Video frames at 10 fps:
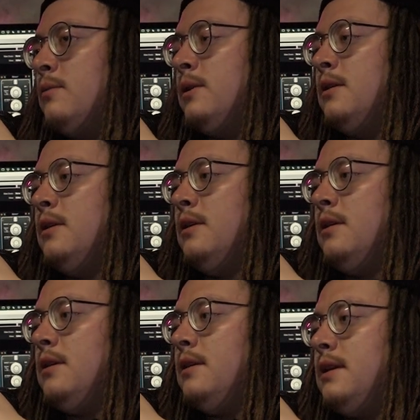But
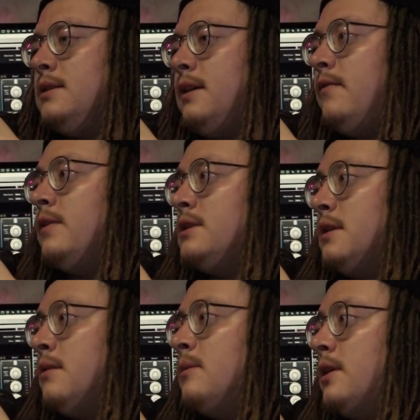that's definitely
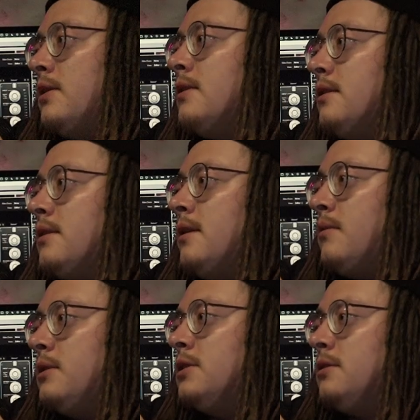something that
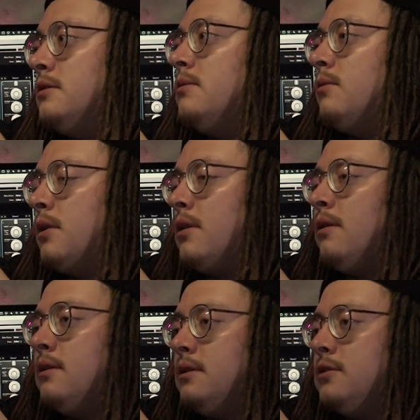we should work
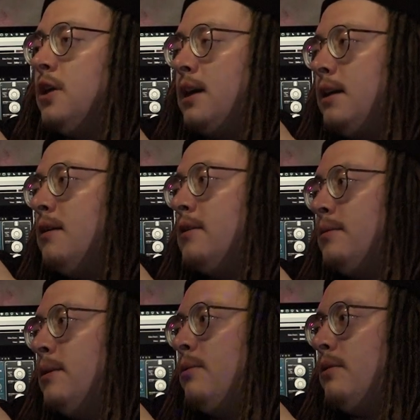on and try to get other
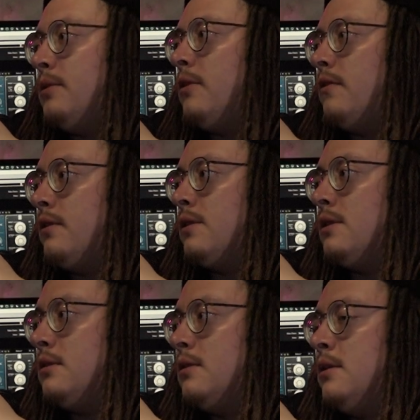people in on for
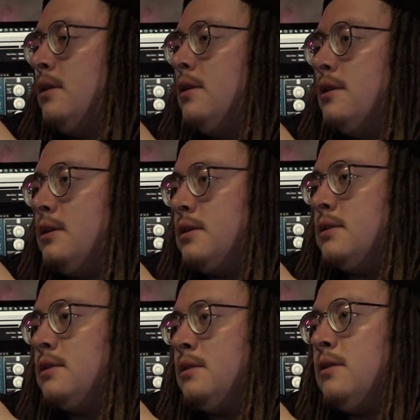real.
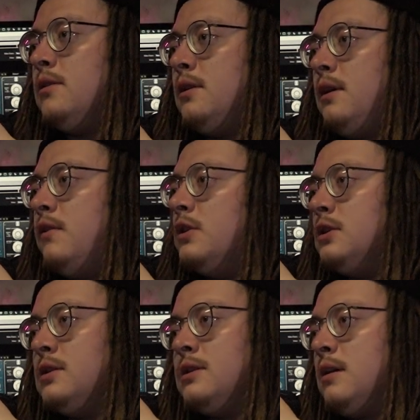Because even
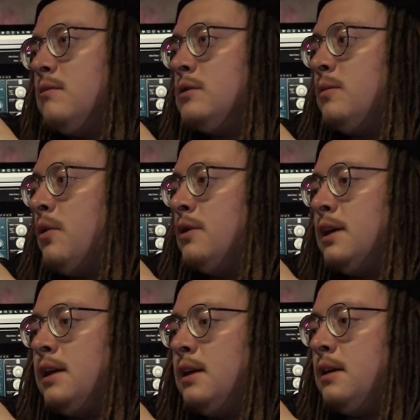just something small,
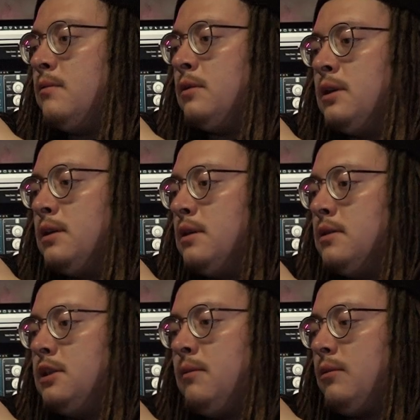like getting in with the
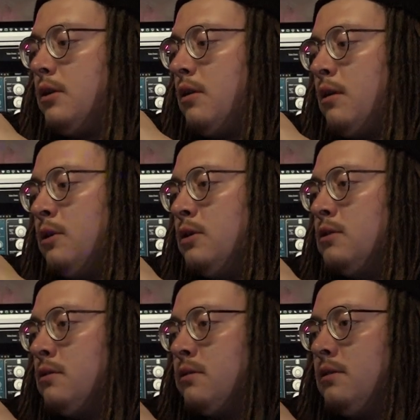Chamber of Commerce
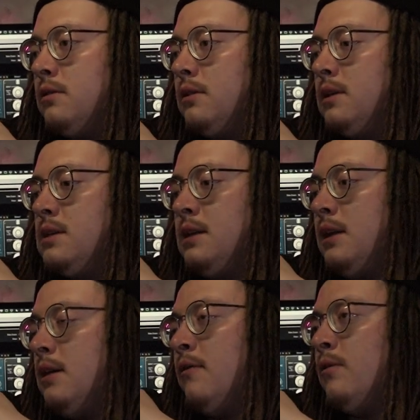or the
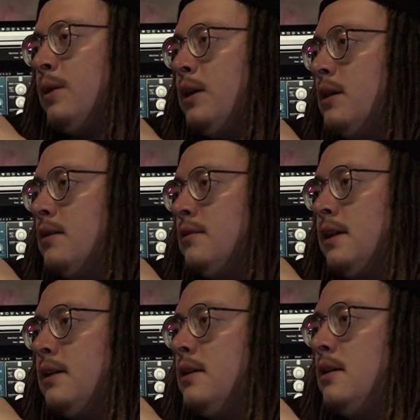city government here,
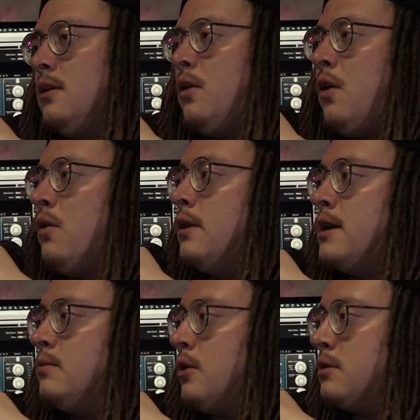like all
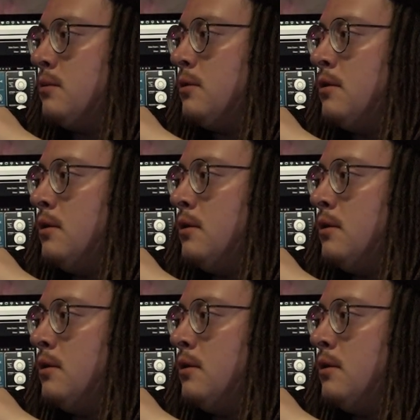that's possible.